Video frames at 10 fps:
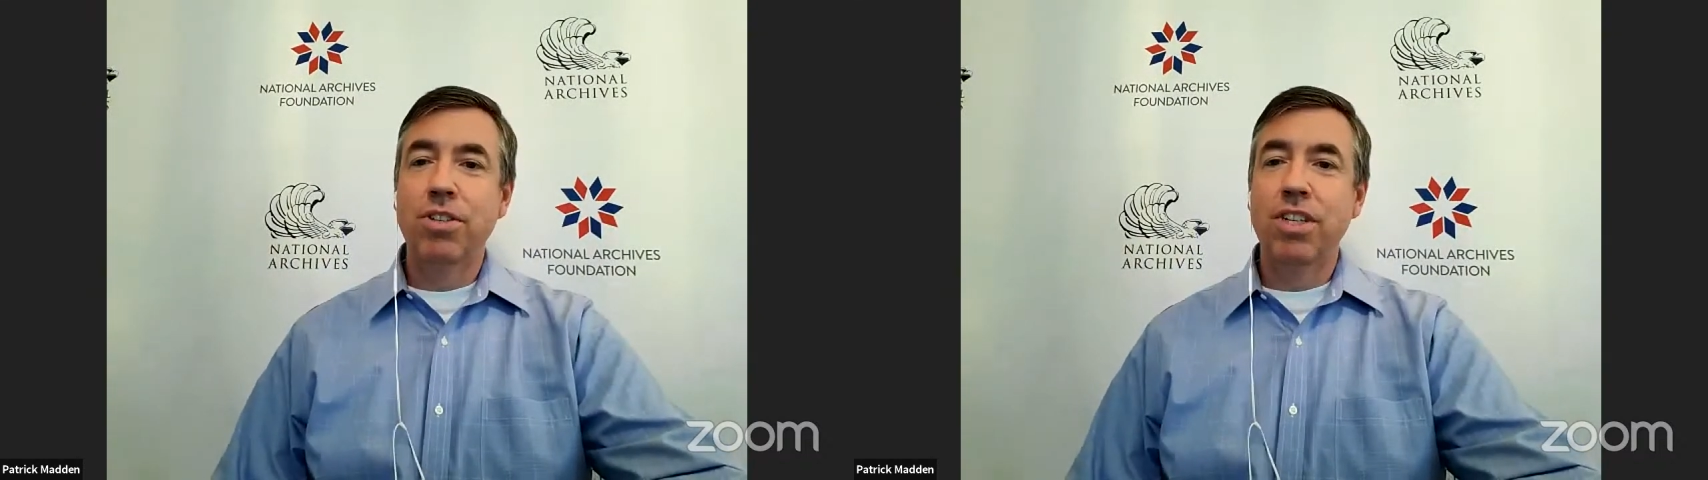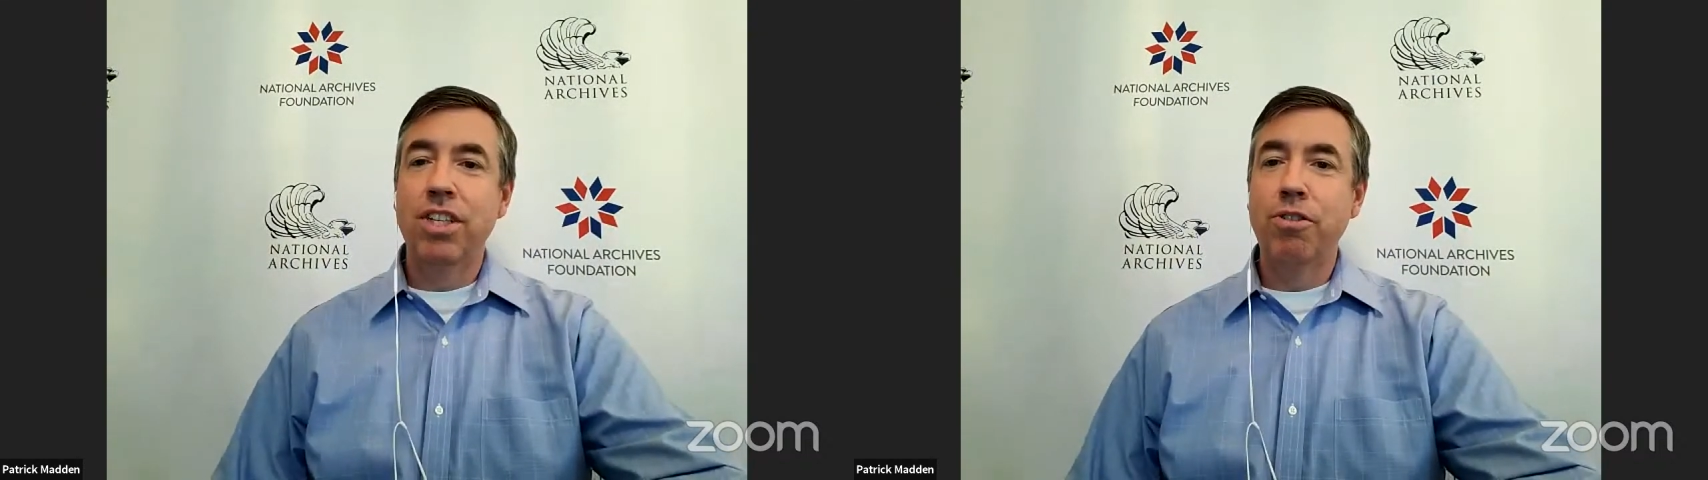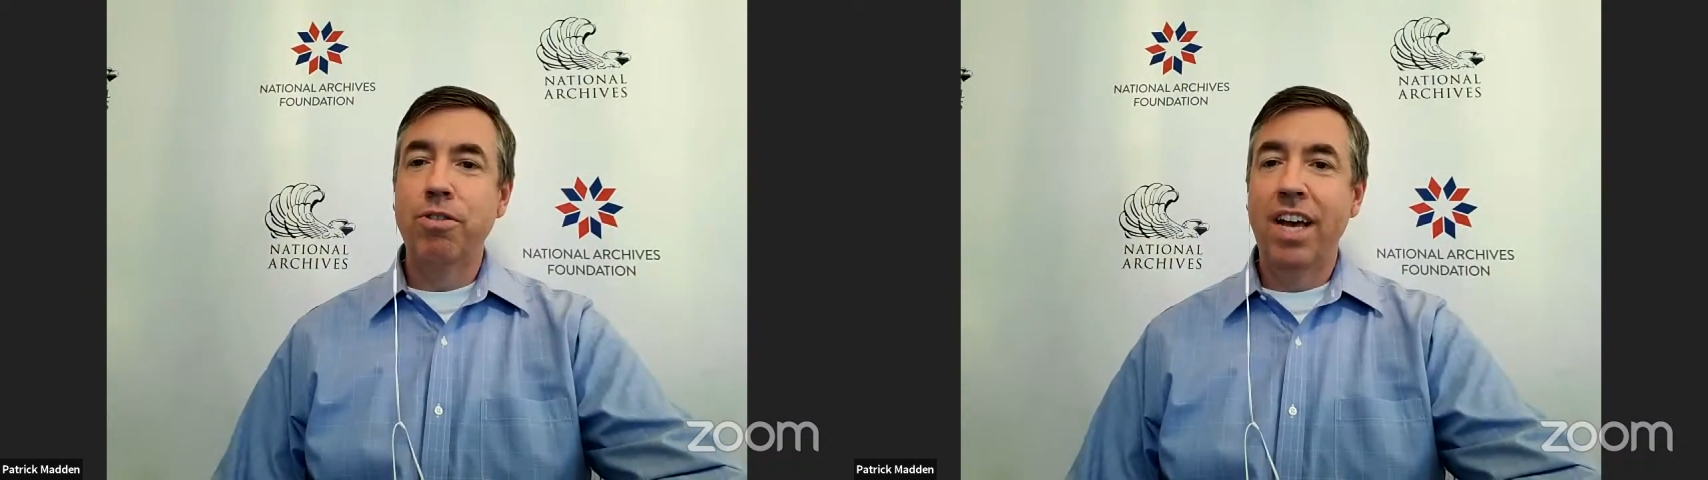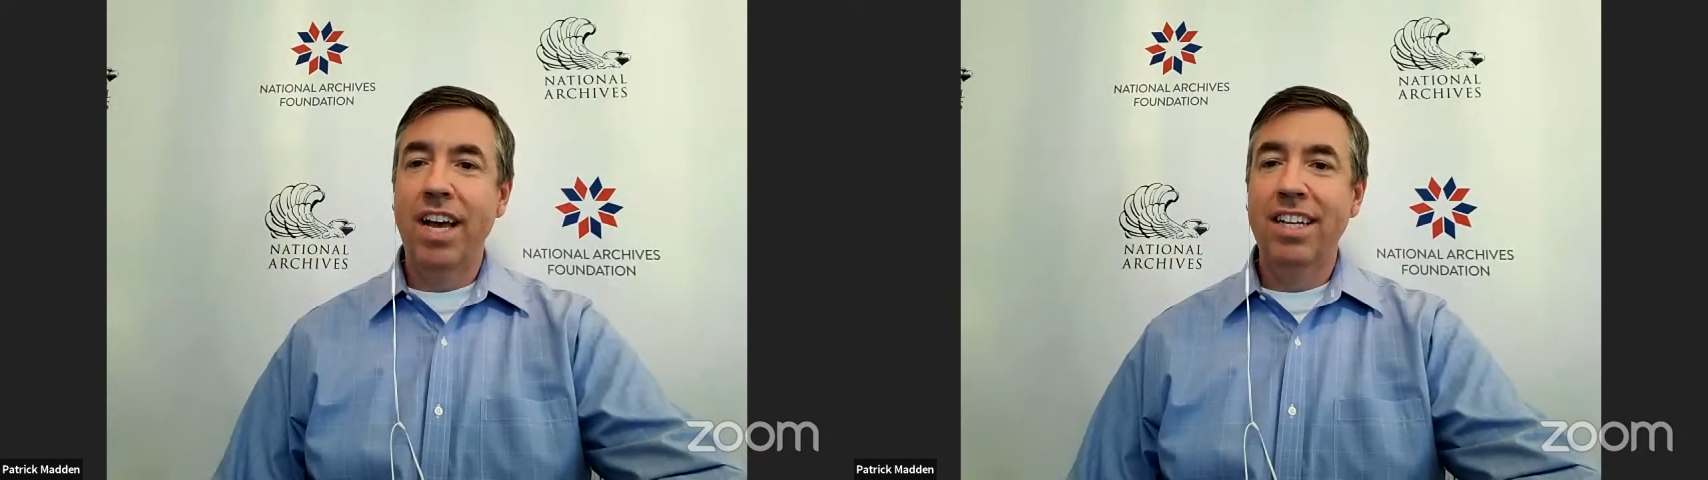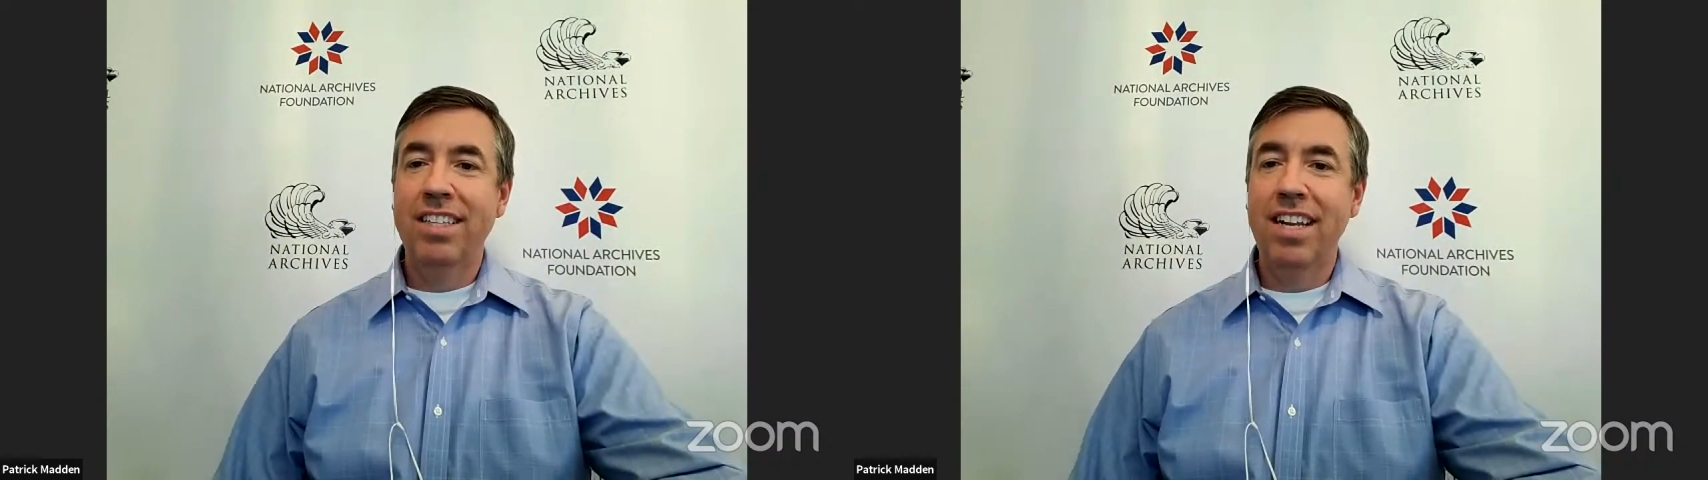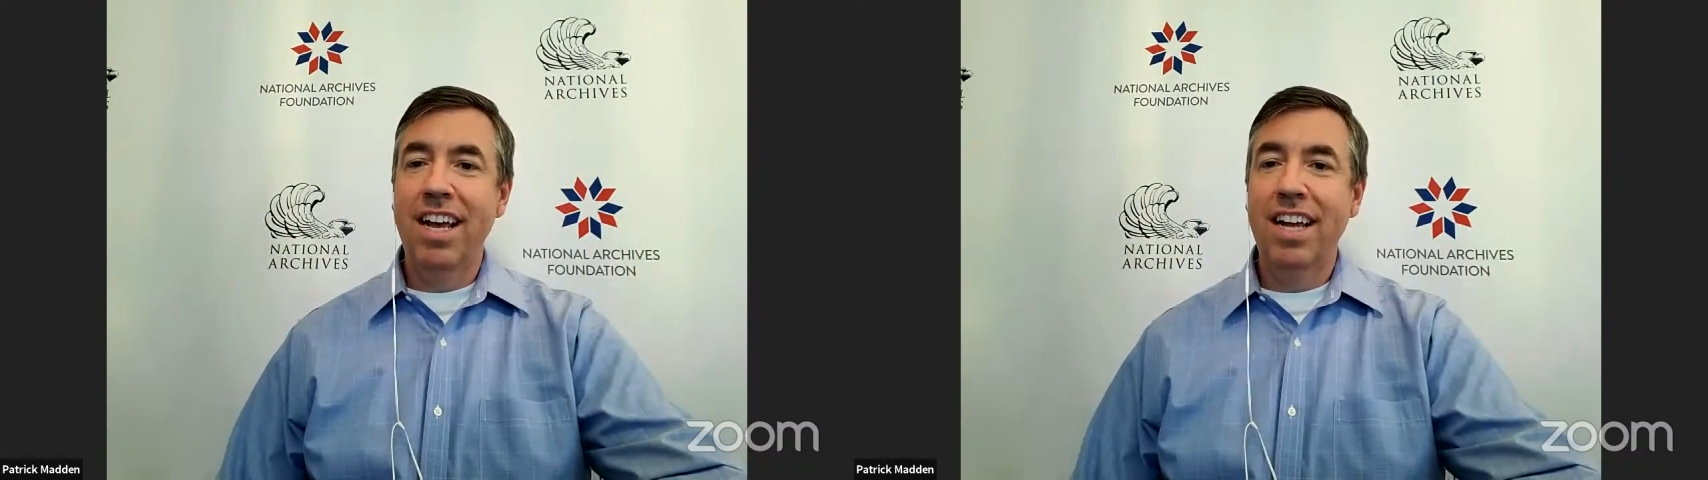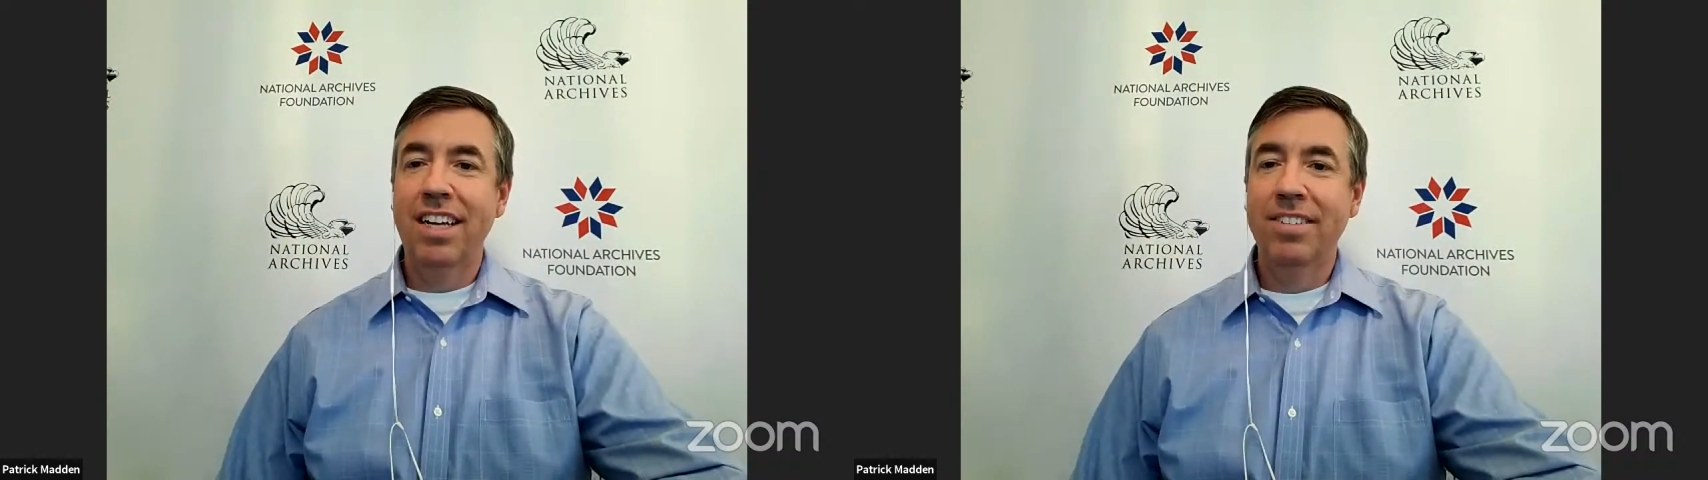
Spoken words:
in the UK today?